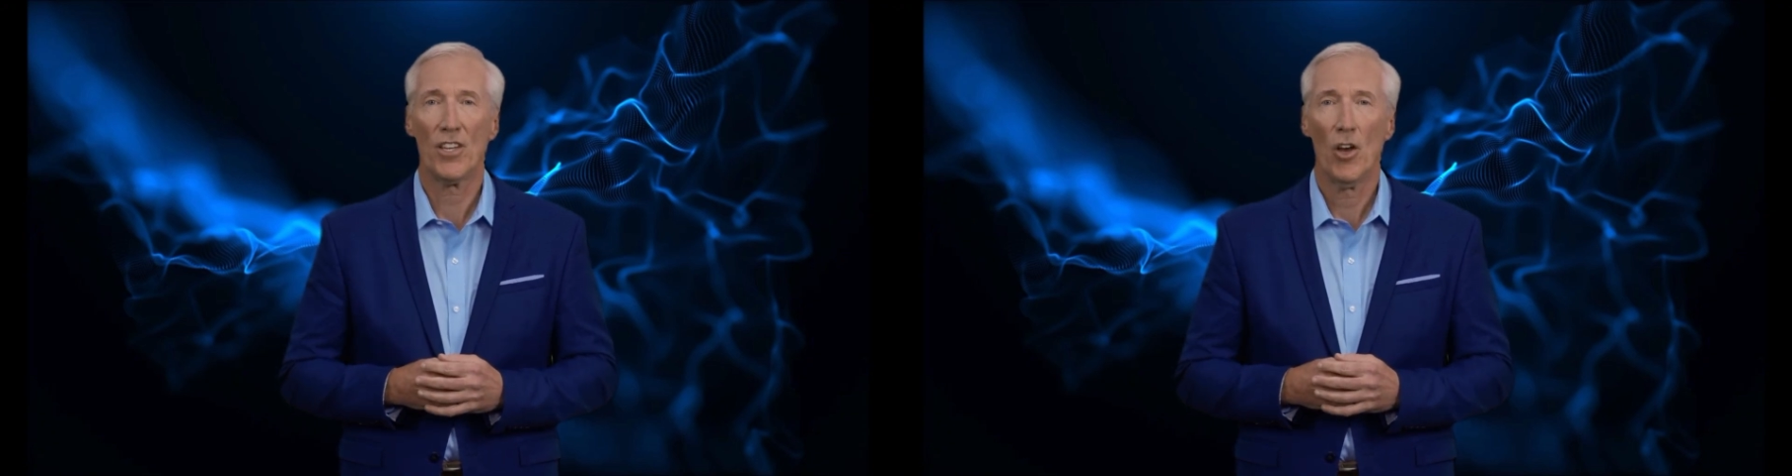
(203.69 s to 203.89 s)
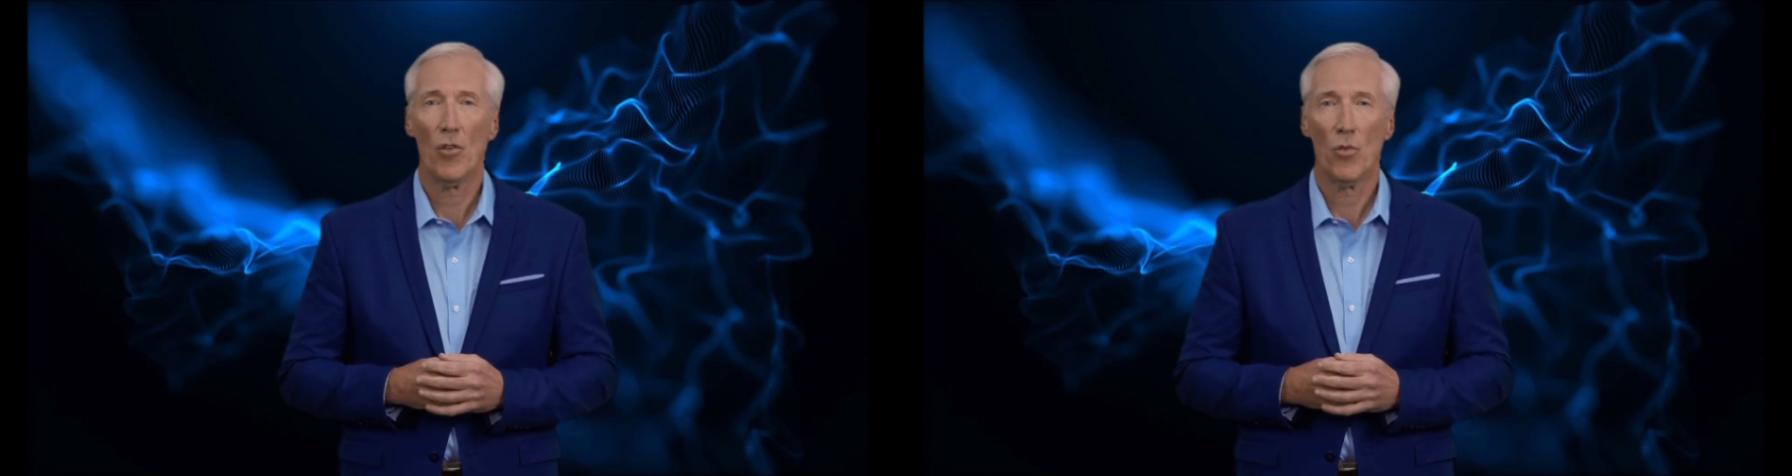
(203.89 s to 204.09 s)

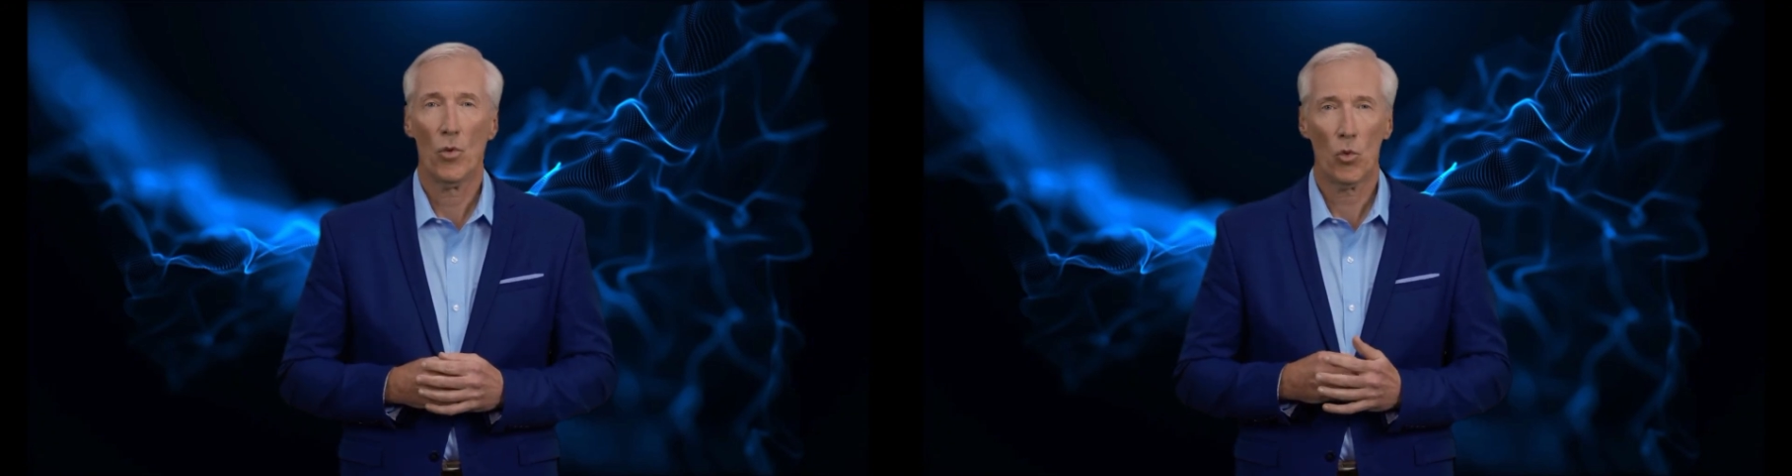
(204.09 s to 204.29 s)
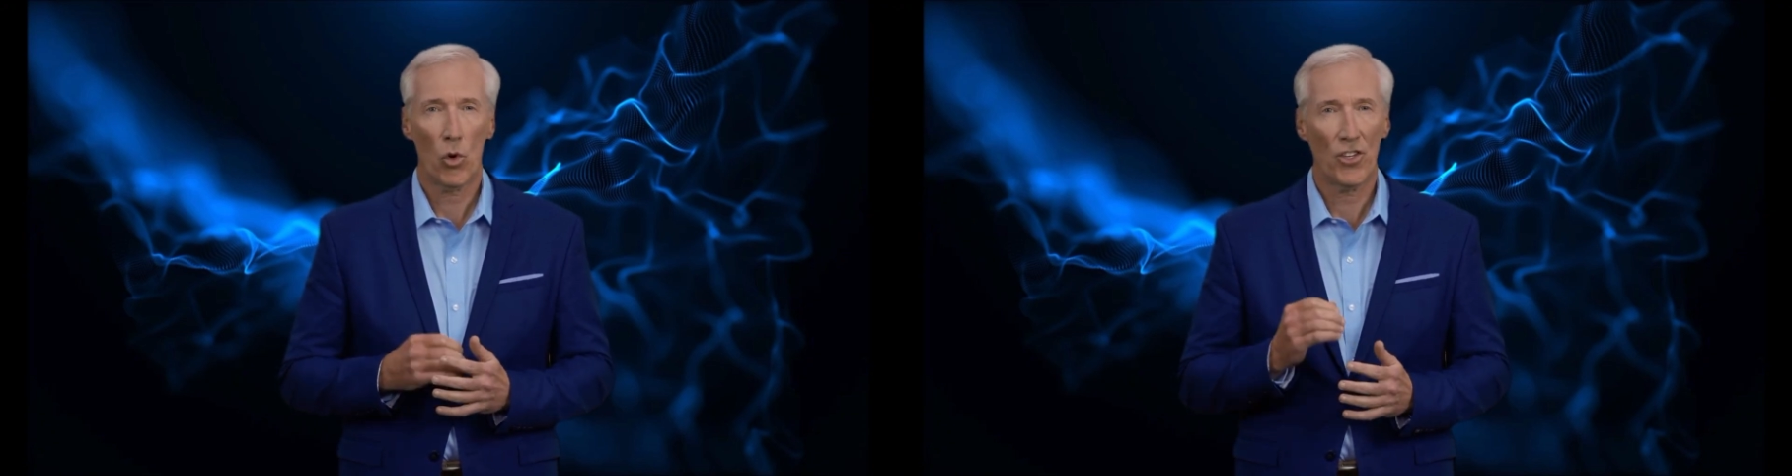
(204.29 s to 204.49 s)
overall
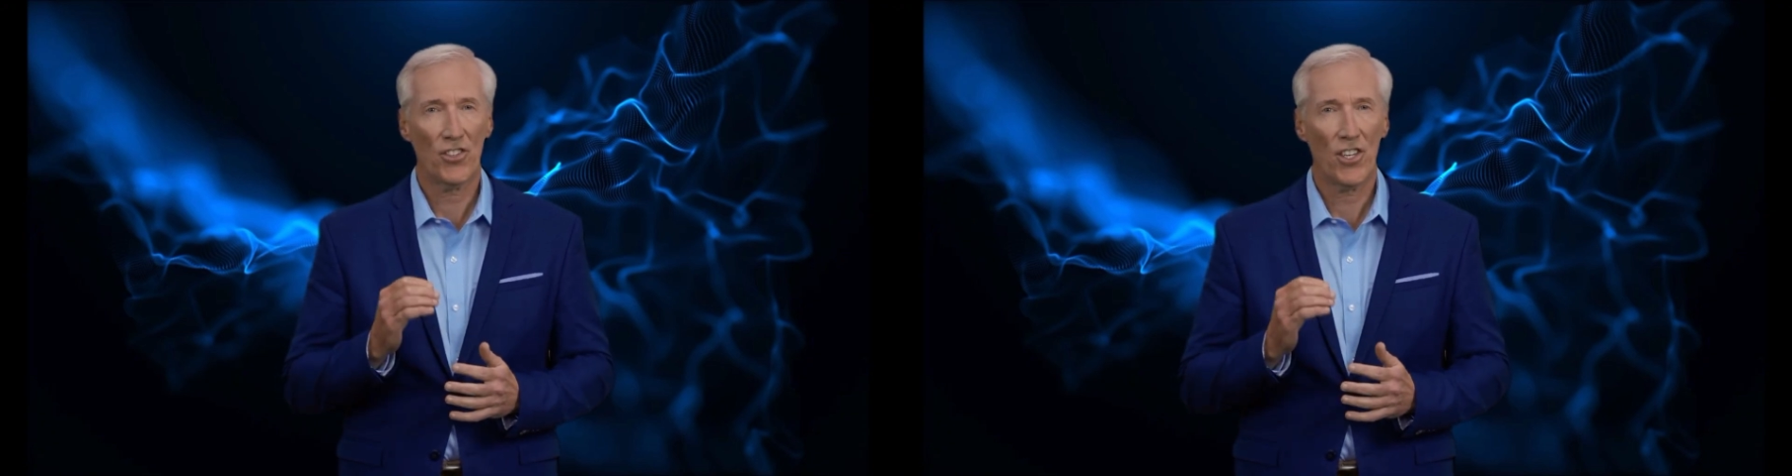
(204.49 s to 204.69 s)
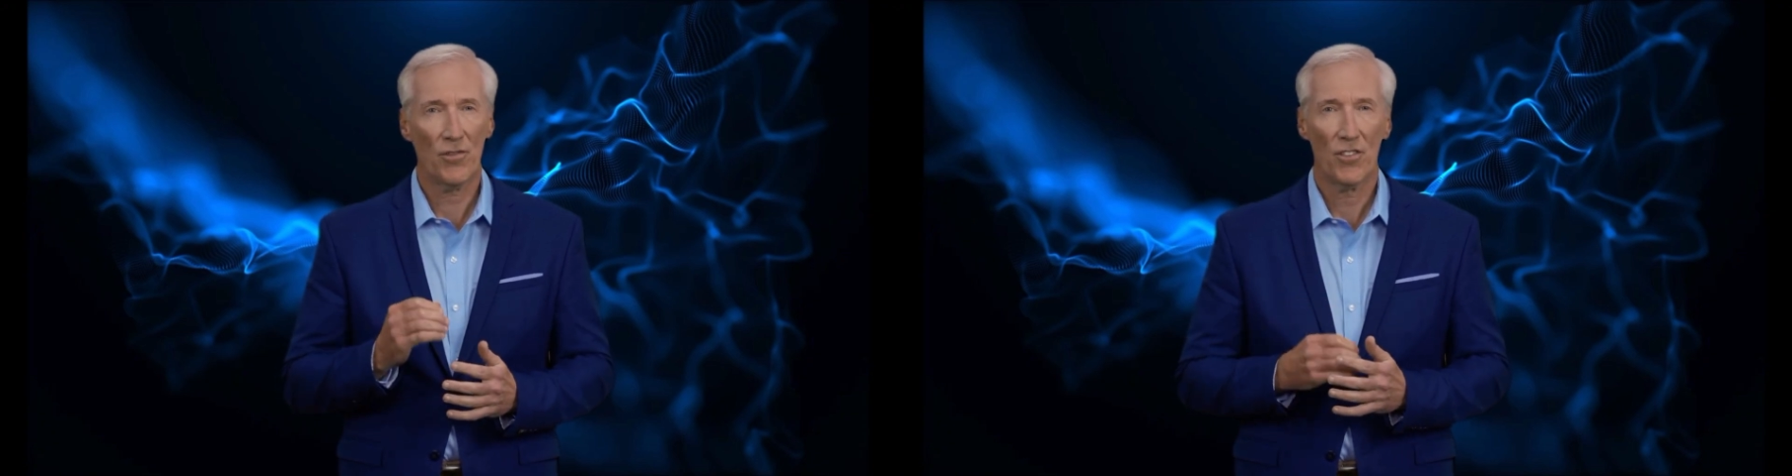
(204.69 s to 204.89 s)

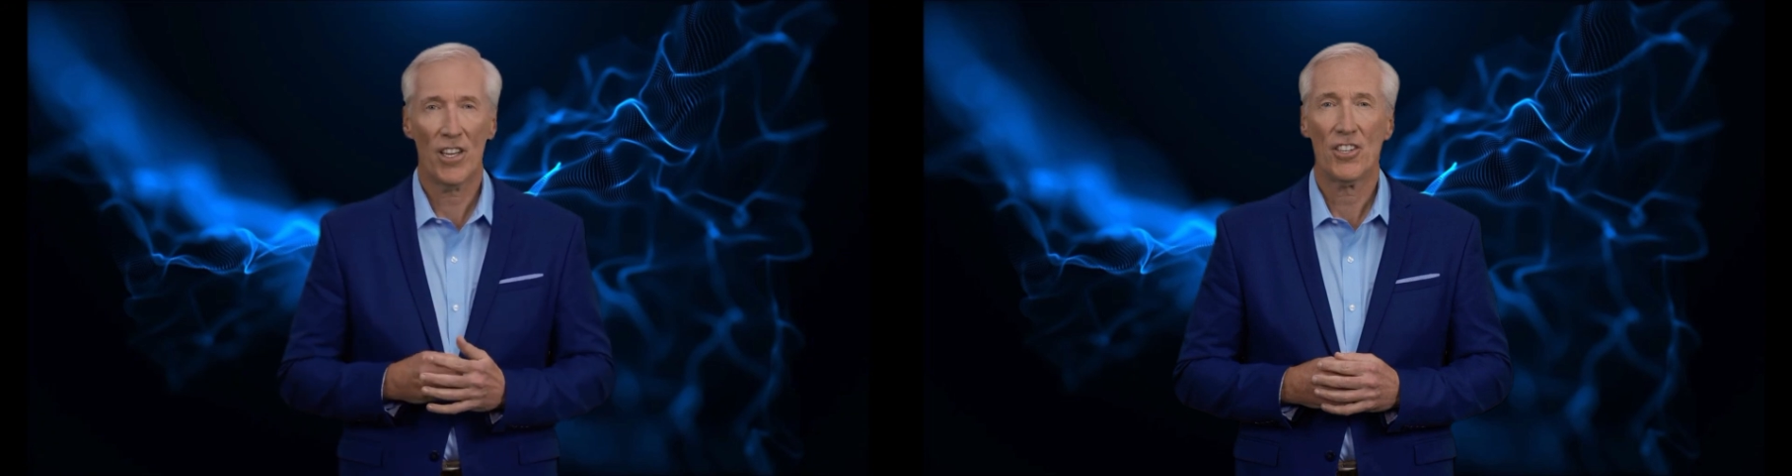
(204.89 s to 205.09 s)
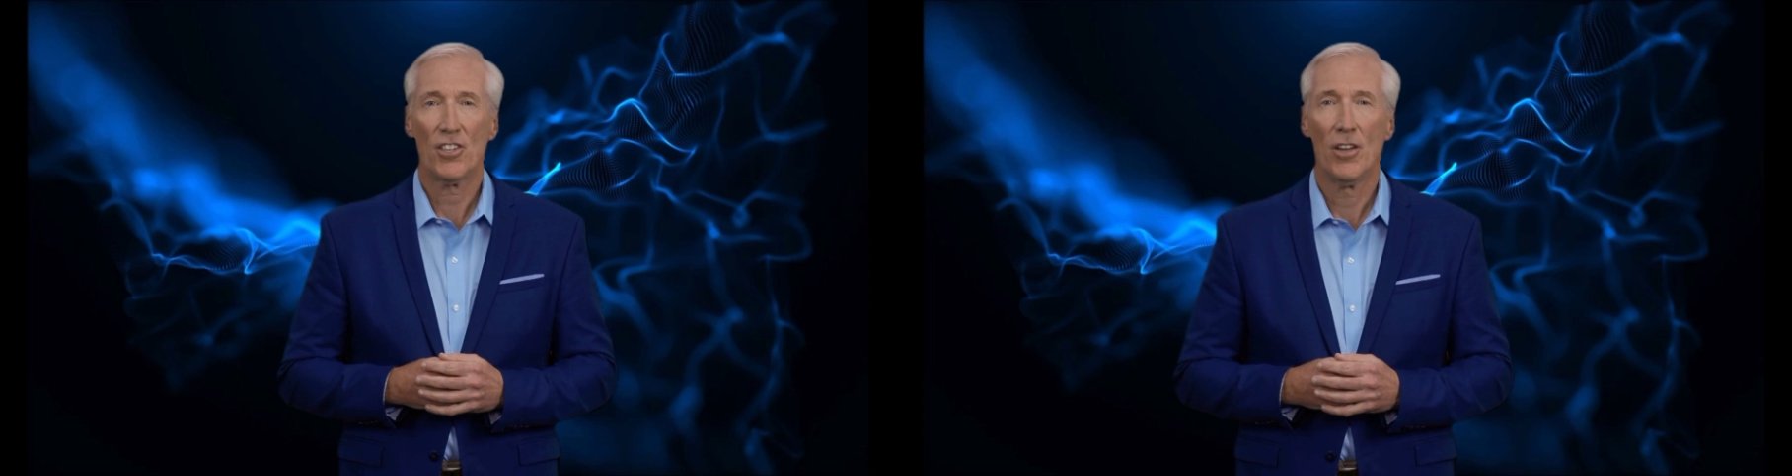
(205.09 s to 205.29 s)
quality of the
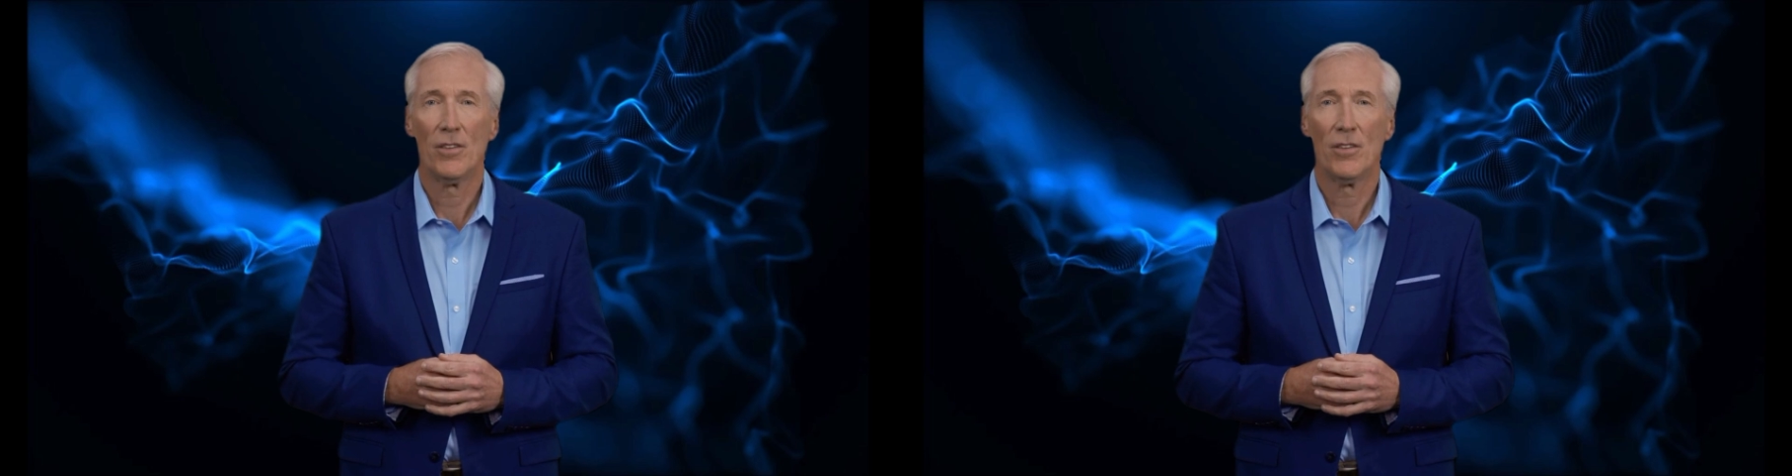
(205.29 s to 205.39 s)
data,